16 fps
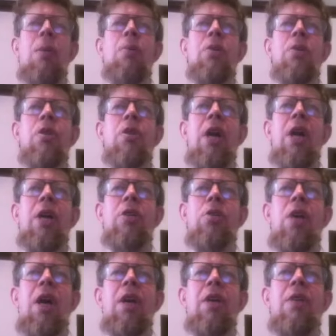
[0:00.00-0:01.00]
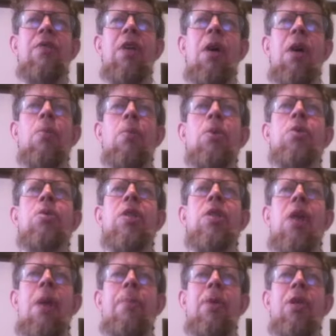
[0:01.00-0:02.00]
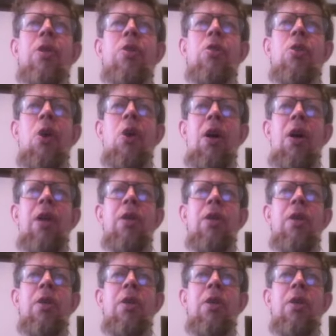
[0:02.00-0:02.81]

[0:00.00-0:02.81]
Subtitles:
album was the last track of the album, which was 10 minutes long.